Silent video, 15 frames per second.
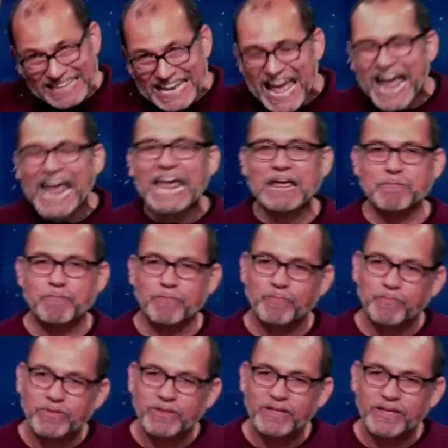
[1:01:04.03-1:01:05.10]
name.
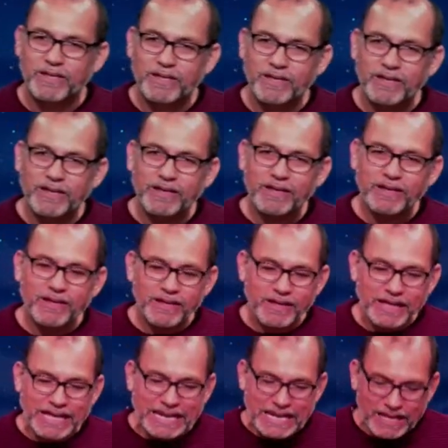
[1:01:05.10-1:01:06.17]

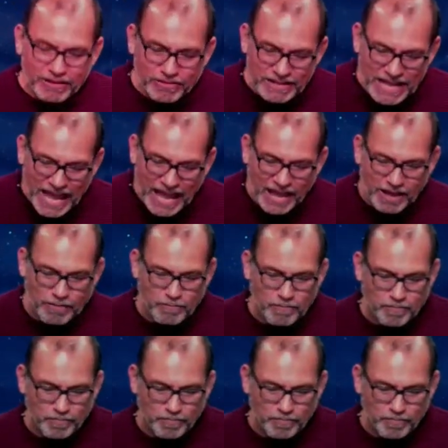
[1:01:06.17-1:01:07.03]
In His name.